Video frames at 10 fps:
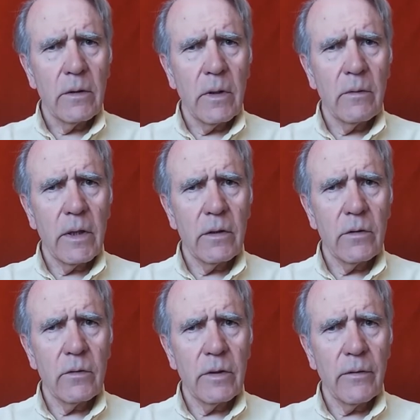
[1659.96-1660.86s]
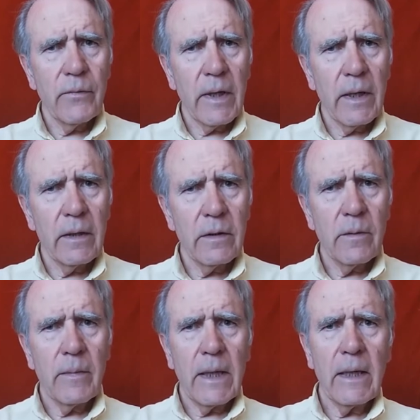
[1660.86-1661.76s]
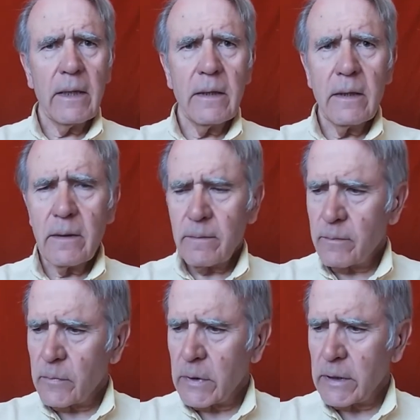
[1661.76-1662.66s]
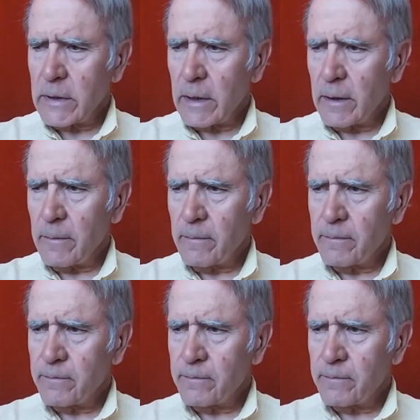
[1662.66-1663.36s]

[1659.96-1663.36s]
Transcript: when we want to define the man, we say,